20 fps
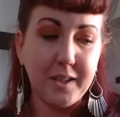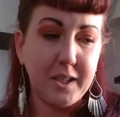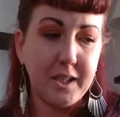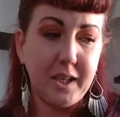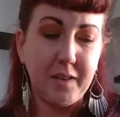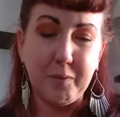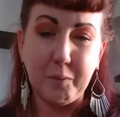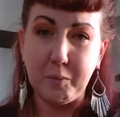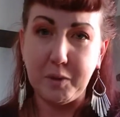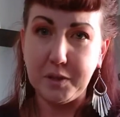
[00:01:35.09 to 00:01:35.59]

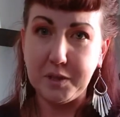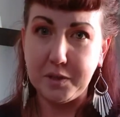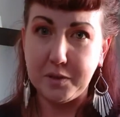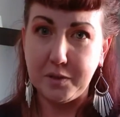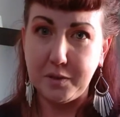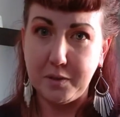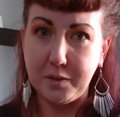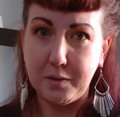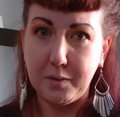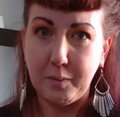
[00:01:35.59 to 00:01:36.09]
gave him a
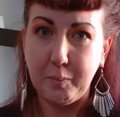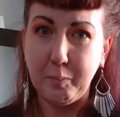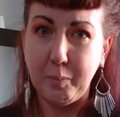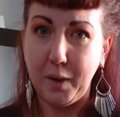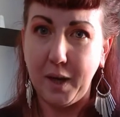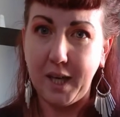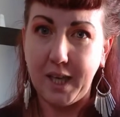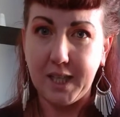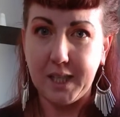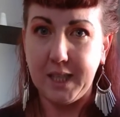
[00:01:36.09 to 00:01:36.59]
little
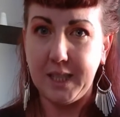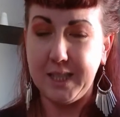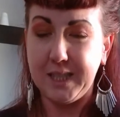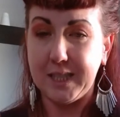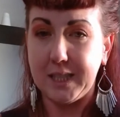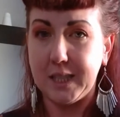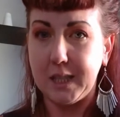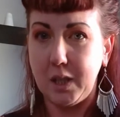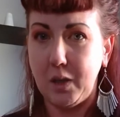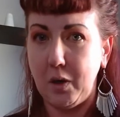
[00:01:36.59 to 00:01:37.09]
break in
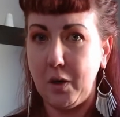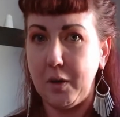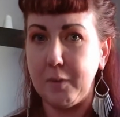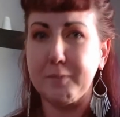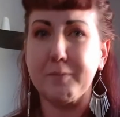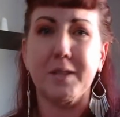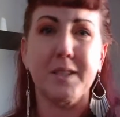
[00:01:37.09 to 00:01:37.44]
his arm.